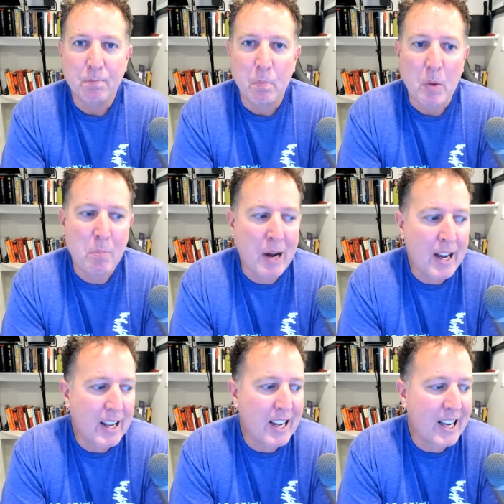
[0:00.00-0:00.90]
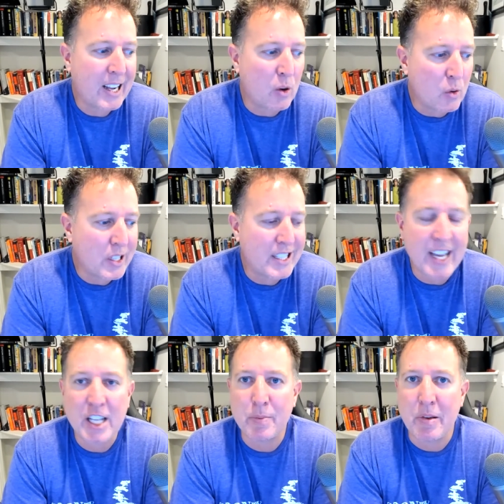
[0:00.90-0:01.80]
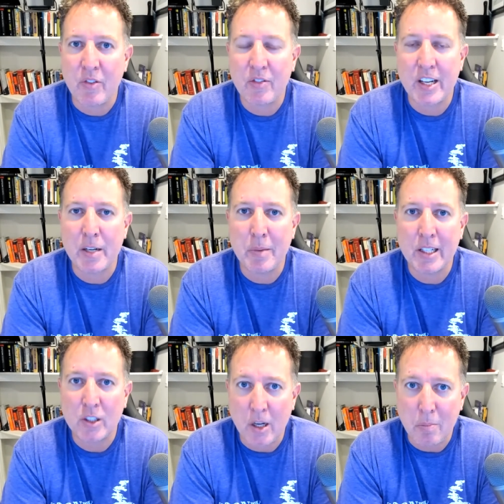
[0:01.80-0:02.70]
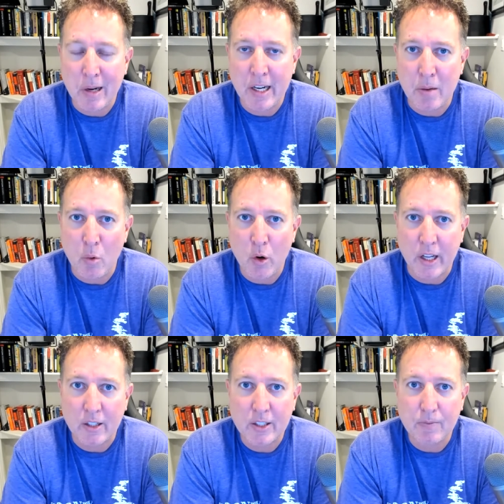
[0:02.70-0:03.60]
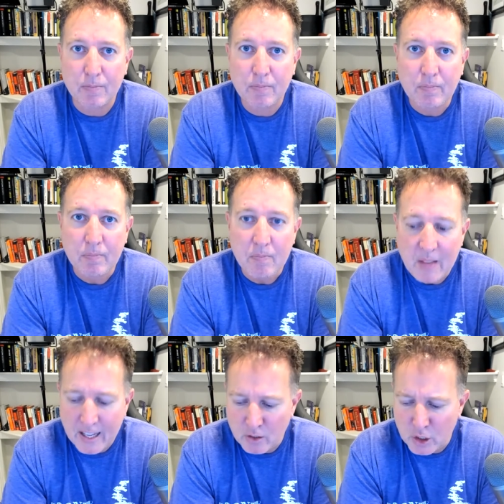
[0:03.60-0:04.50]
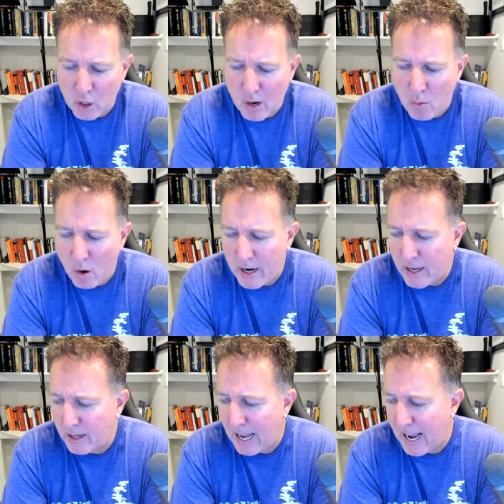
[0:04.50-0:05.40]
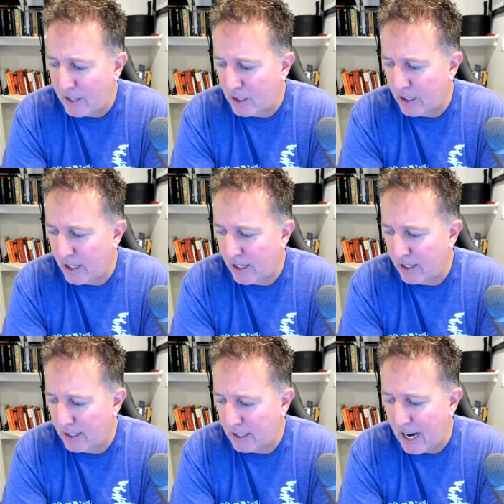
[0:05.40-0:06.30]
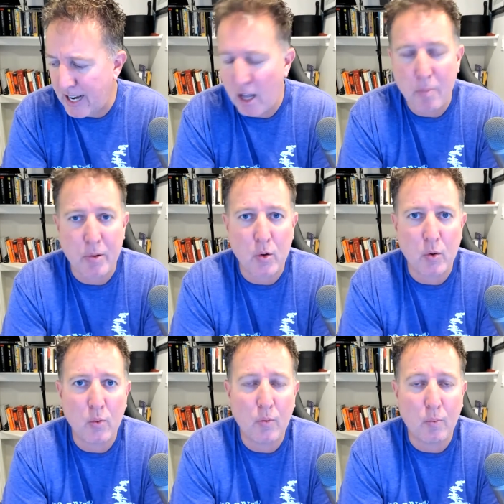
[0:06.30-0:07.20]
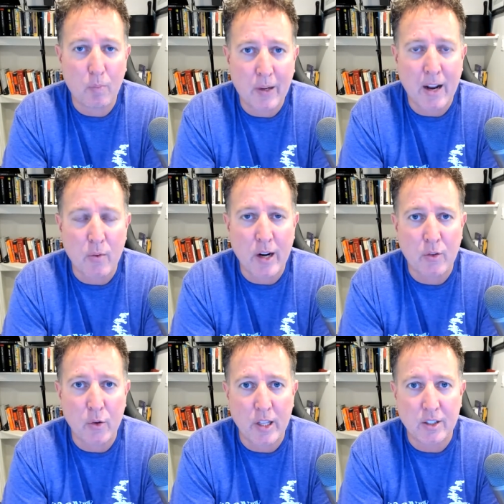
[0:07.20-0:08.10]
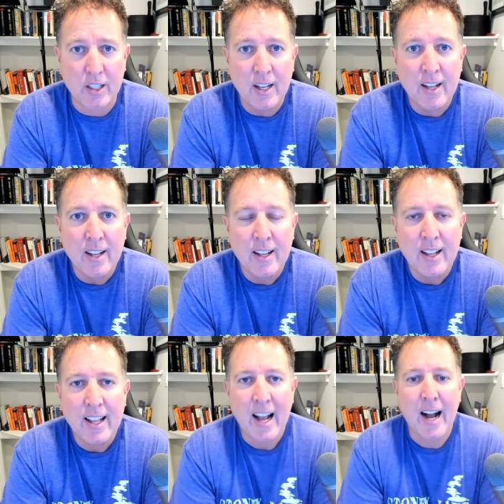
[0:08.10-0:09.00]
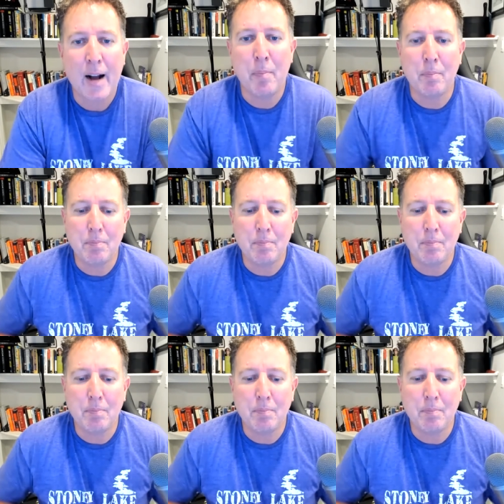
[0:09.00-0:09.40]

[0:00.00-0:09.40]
but it only takes me 15 minutes on Monday mornings. And so I want to actually kind of help you get right through this. Um,